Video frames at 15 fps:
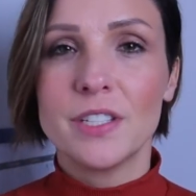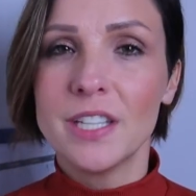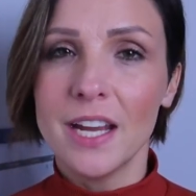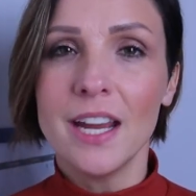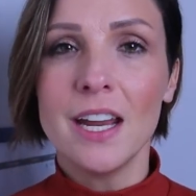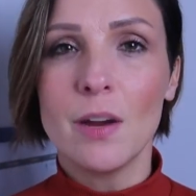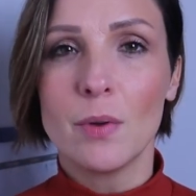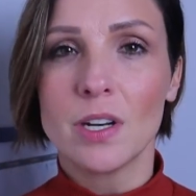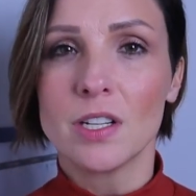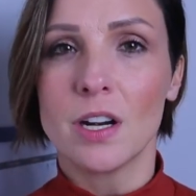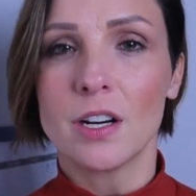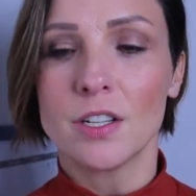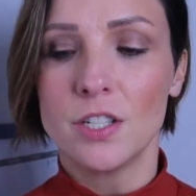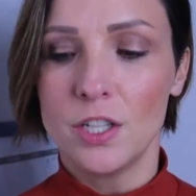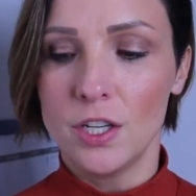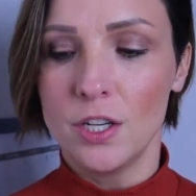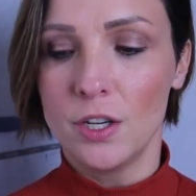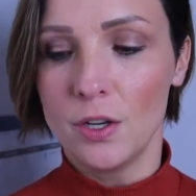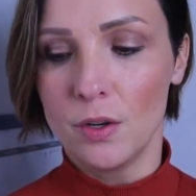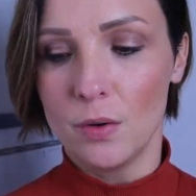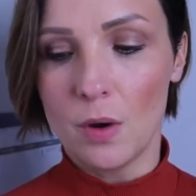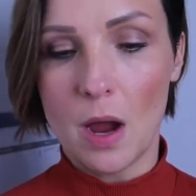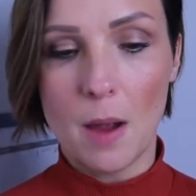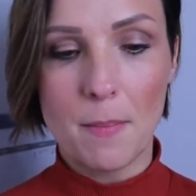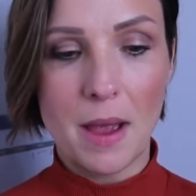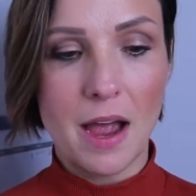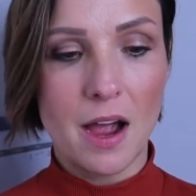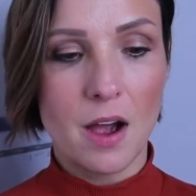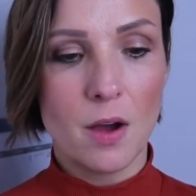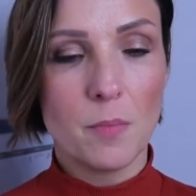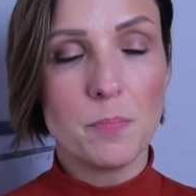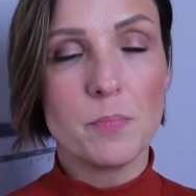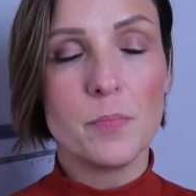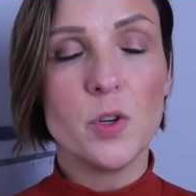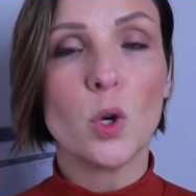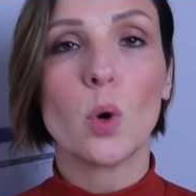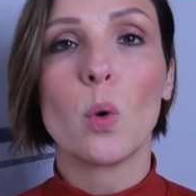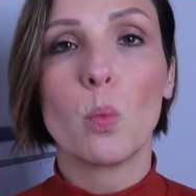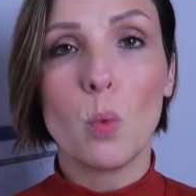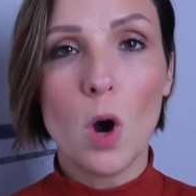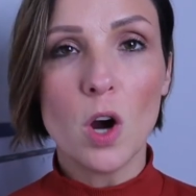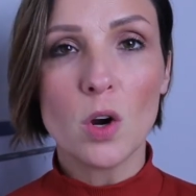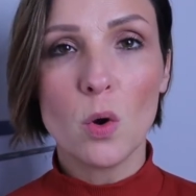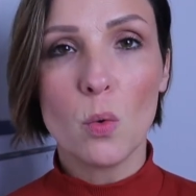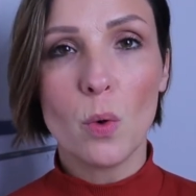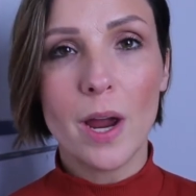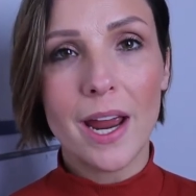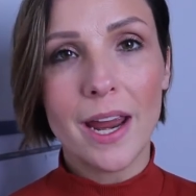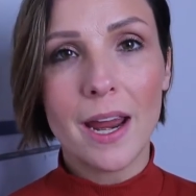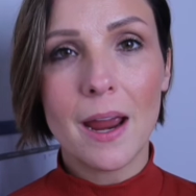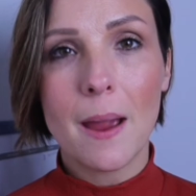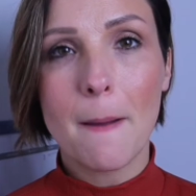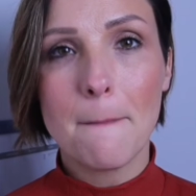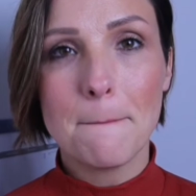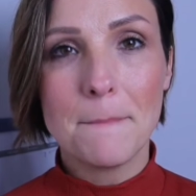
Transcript: Today I want to talk to you about your walkaway